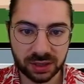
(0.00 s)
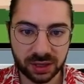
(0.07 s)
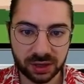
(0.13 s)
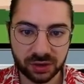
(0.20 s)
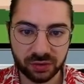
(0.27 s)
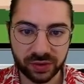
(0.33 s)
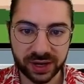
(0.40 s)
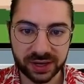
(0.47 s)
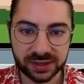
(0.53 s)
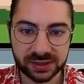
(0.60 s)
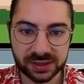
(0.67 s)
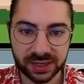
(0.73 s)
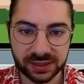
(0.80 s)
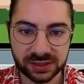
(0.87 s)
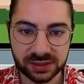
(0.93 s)
greater
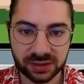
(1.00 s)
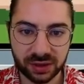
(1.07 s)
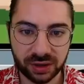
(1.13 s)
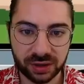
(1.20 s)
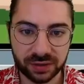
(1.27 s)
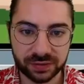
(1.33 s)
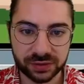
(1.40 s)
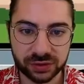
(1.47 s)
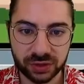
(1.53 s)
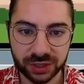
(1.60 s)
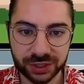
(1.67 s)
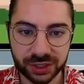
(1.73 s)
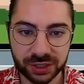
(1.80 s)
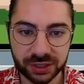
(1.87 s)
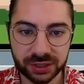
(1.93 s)
sense of
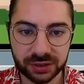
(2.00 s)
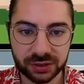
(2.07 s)
structure.